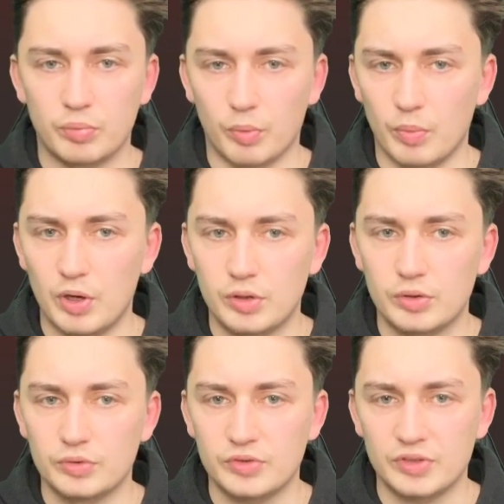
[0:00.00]

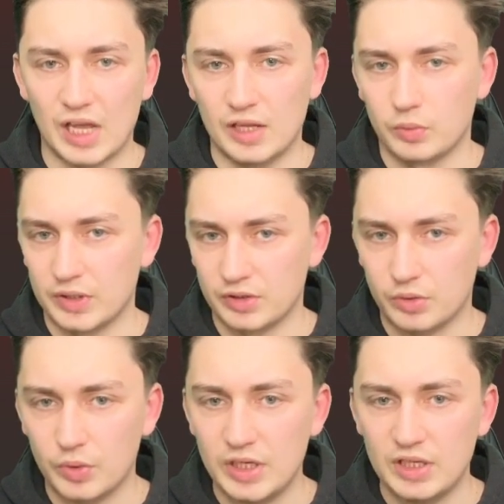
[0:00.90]
promote and win the
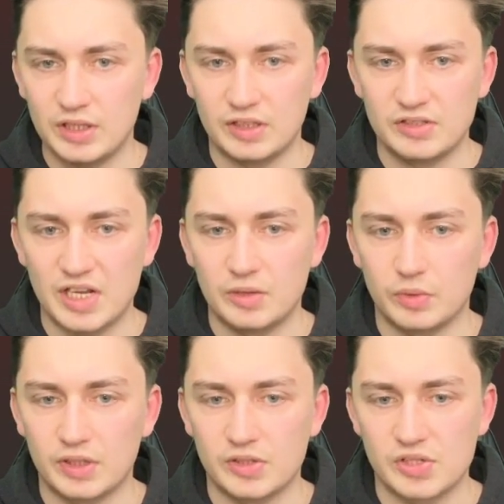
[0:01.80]
queen, and then
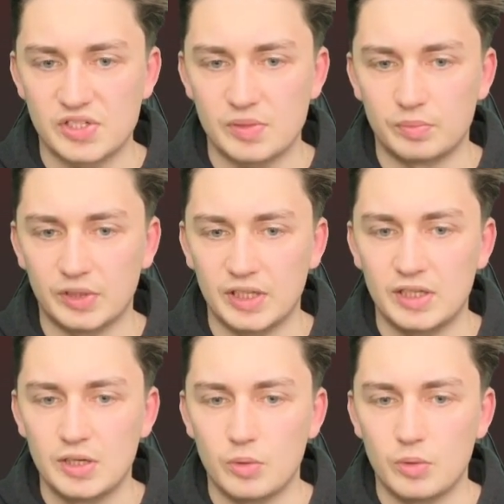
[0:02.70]
we can just simply